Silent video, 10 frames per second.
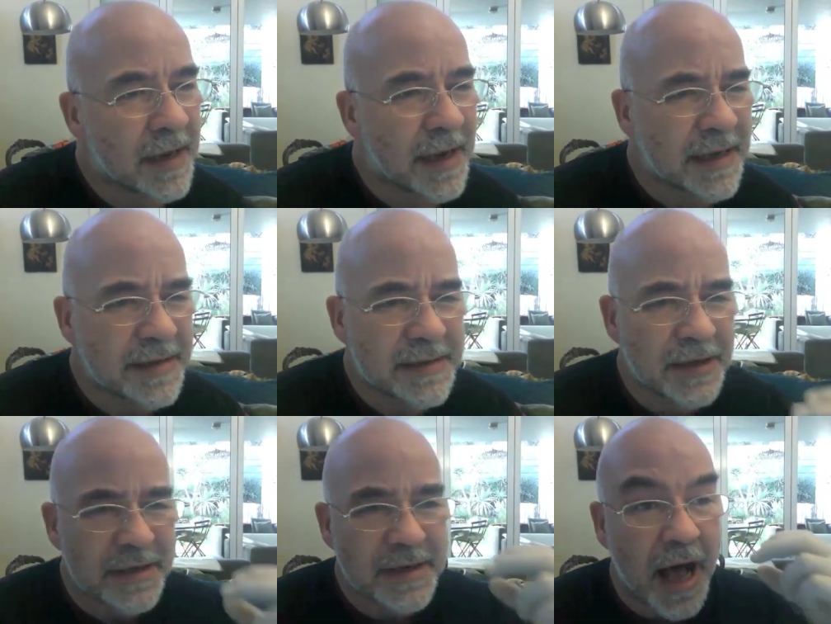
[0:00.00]
like it's
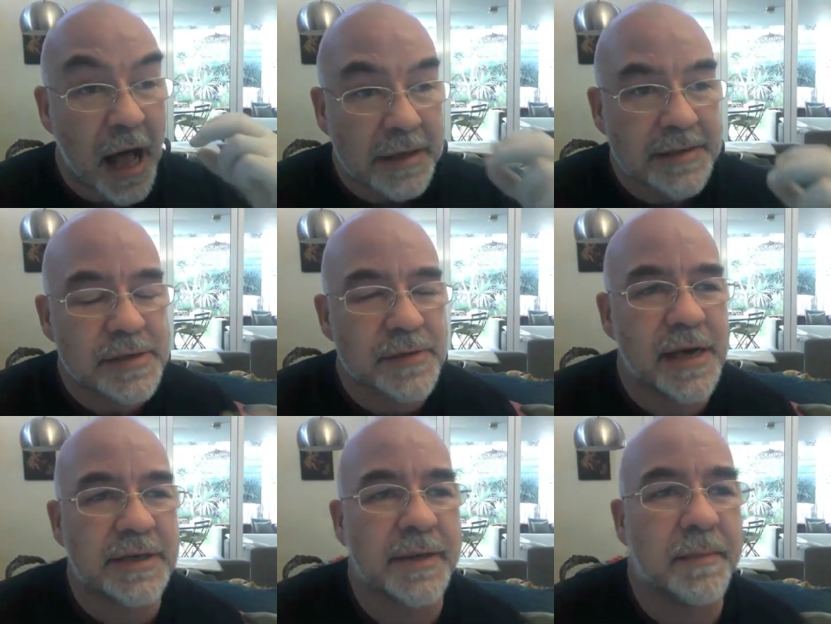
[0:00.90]
got an
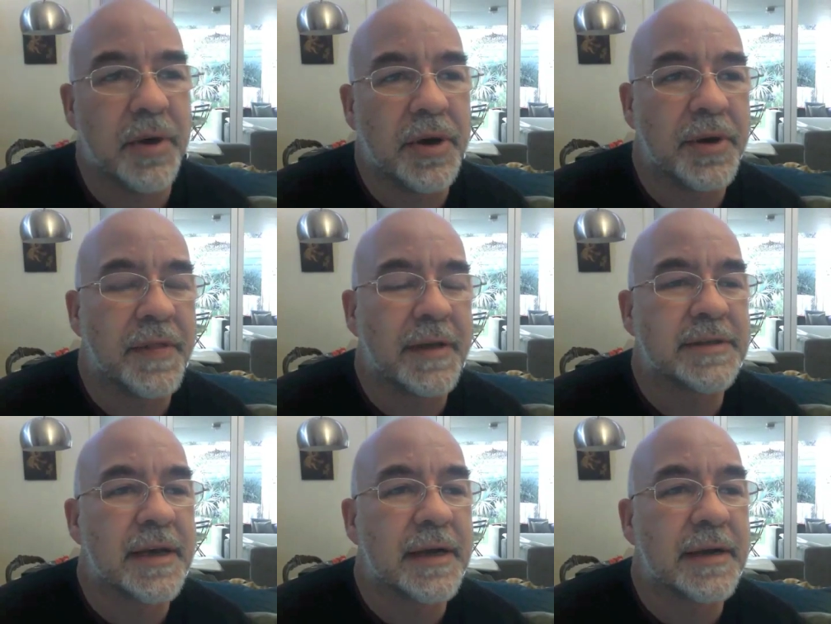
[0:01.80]
ulcerating burn on the
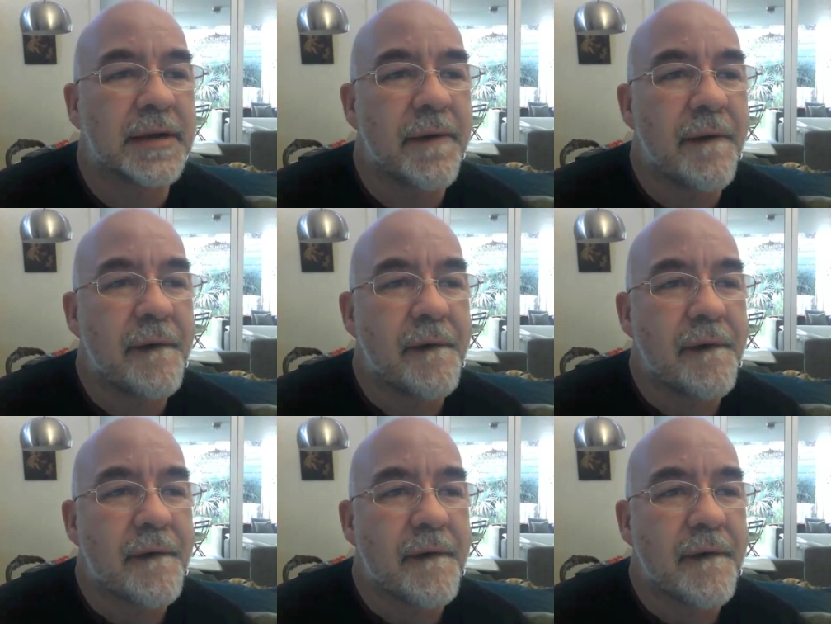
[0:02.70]
tongue.
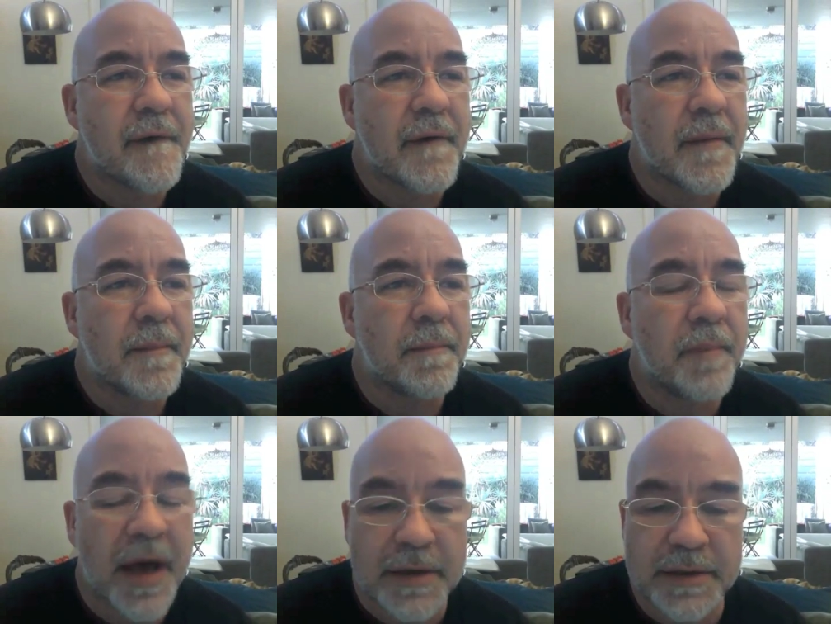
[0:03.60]

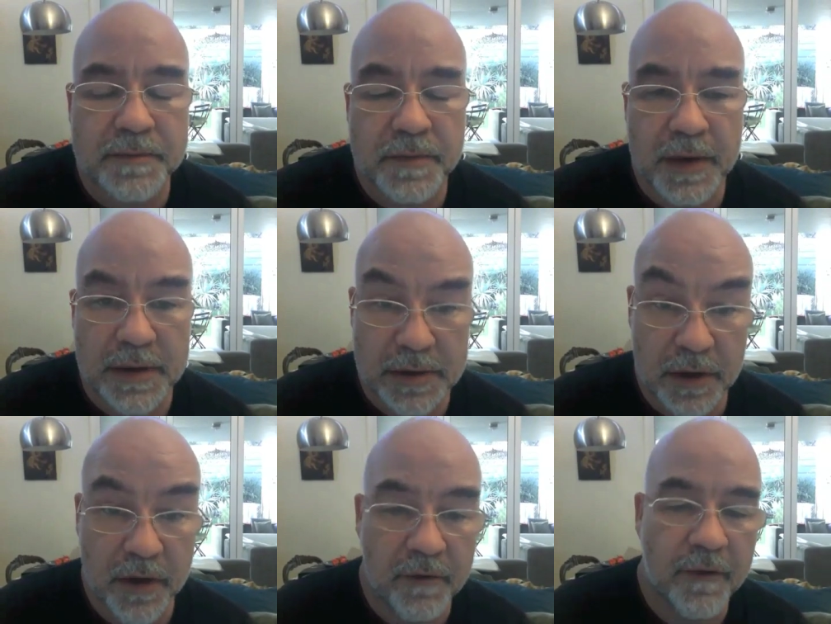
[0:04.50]
But it's
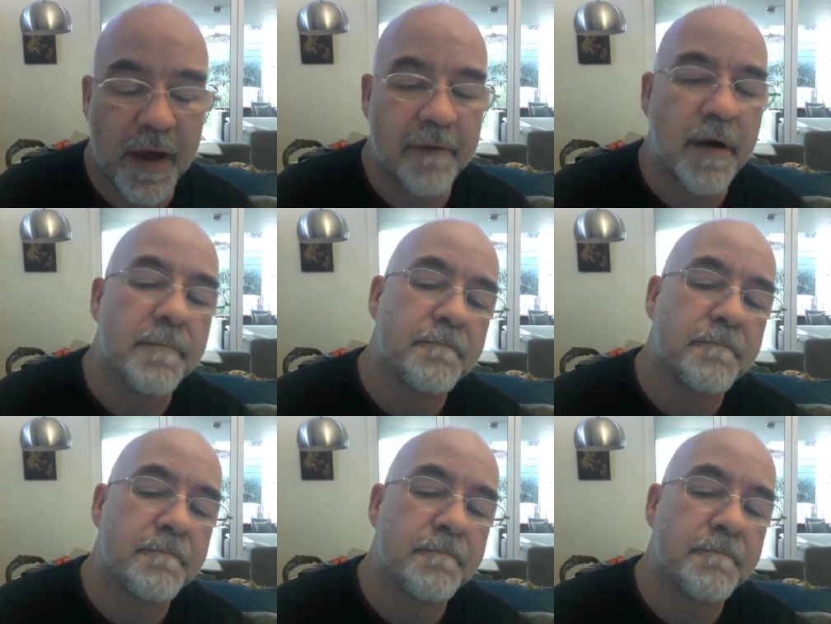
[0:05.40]
got good flavor.